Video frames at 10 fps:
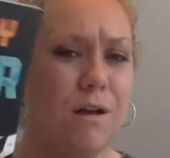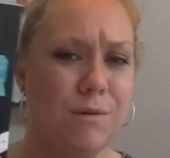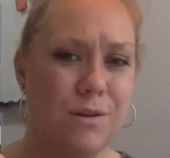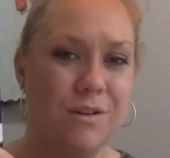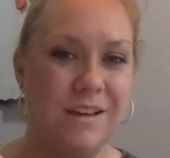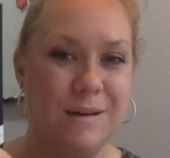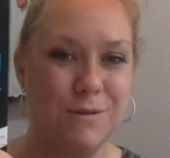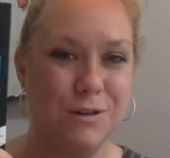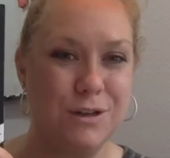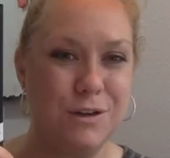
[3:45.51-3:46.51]
along with all the
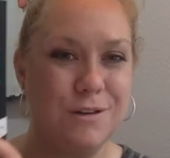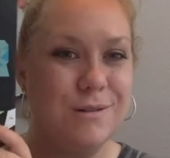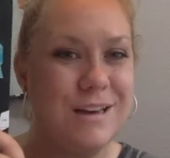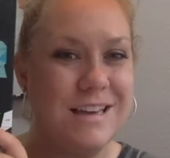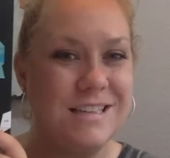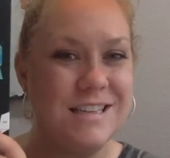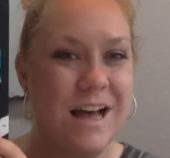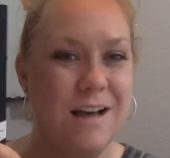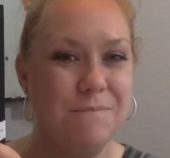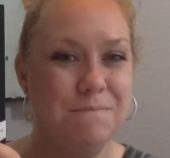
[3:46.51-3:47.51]
games I'll show you,
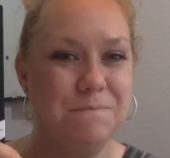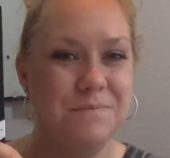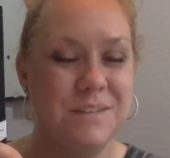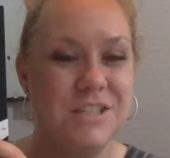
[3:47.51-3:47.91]
is